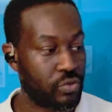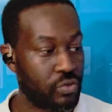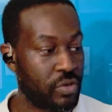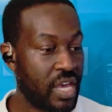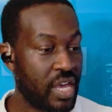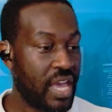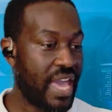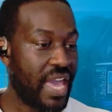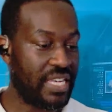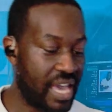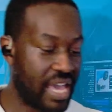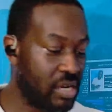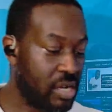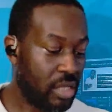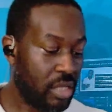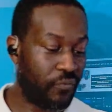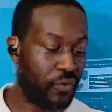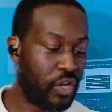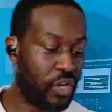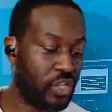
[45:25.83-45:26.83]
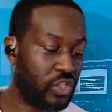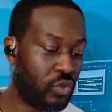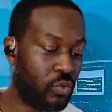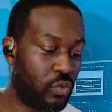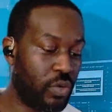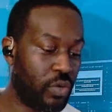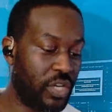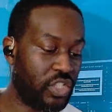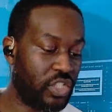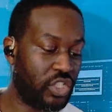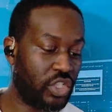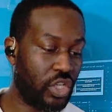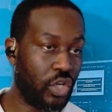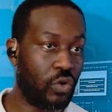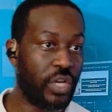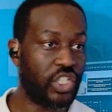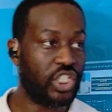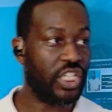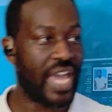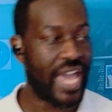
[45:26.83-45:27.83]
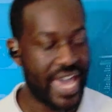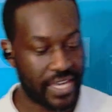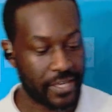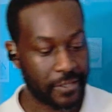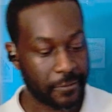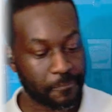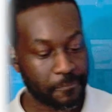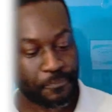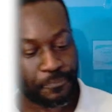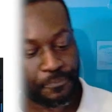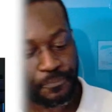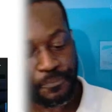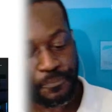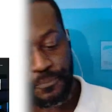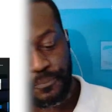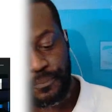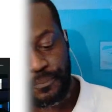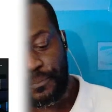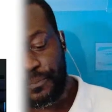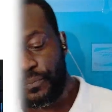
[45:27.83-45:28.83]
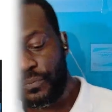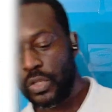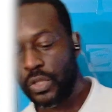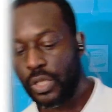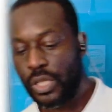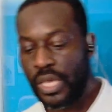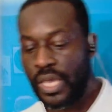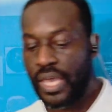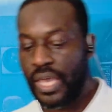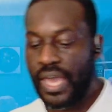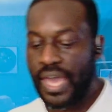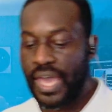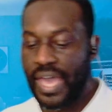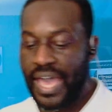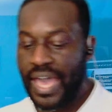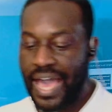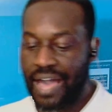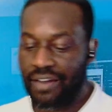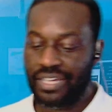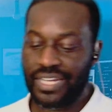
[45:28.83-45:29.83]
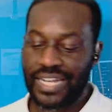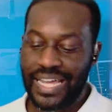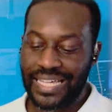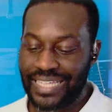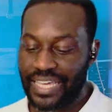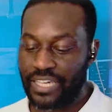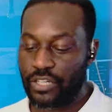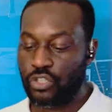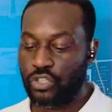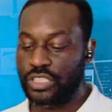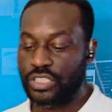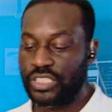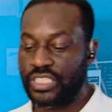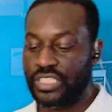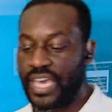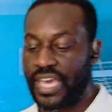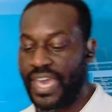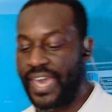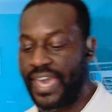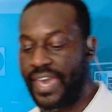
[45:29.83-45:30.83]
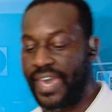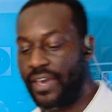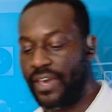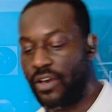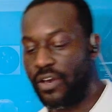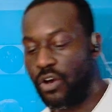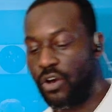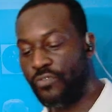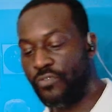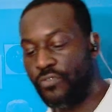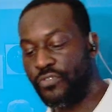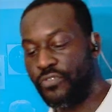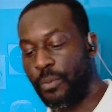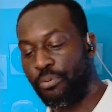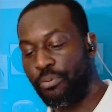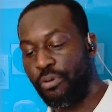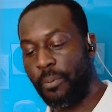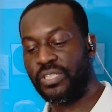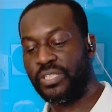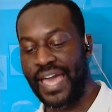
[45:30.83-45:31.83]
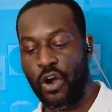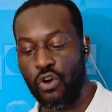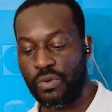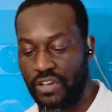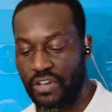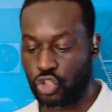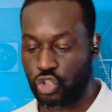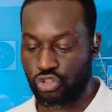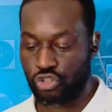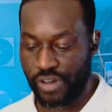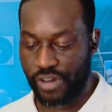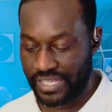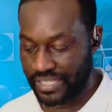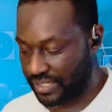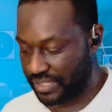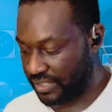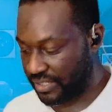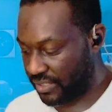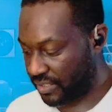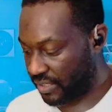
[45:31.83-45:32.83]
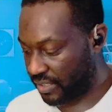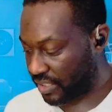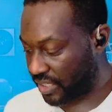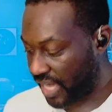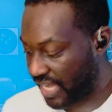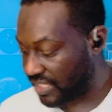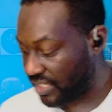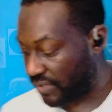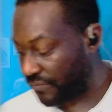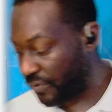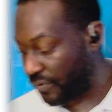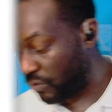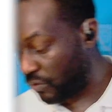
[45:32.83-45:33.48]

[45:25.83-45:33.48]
The first question, question A, how can I take good care of the properties I own without stress? Okay, I see the votes starting to